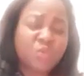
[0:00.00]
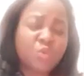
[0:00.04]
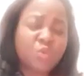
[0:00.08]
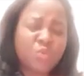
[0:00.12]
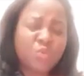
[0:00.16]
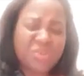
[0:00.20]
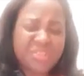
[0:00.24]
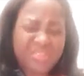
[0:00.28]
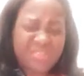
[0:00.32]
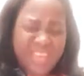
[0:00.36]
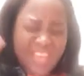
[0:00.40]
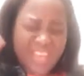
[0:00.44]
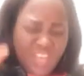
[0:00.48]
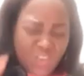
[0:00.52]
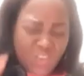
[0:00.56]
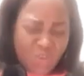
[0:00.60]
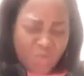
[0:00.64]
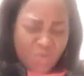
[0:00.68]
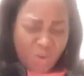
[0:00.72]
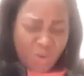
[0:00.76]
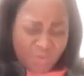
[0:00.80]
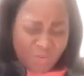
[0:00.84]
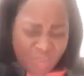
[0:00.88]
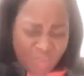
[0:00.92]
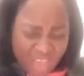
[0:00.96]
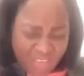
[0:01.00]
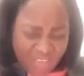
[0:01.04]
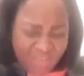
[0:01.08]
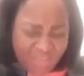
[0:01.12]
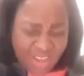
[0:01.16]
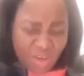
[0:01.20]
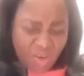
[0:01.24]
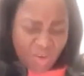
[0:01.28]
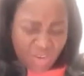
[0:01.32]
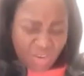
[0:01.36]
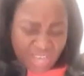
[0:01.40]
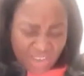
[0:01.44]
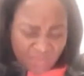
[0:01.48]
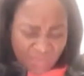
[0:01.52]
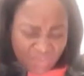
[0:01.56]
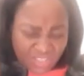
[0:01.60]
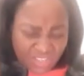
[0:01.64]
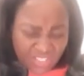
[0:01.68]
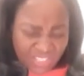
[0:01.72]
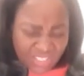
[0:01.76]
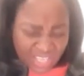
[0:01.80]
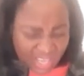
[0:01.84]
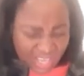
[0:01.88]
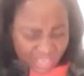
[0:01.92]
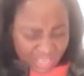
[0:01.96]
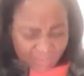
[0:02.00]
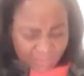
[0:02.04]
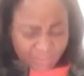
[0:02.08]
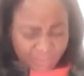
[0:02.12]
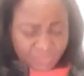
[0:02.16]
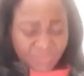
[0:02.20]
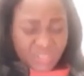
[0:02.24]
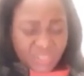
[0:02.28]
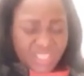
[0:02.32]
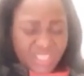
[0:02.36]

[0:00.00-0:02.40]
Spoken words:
We thank you for favor on every side.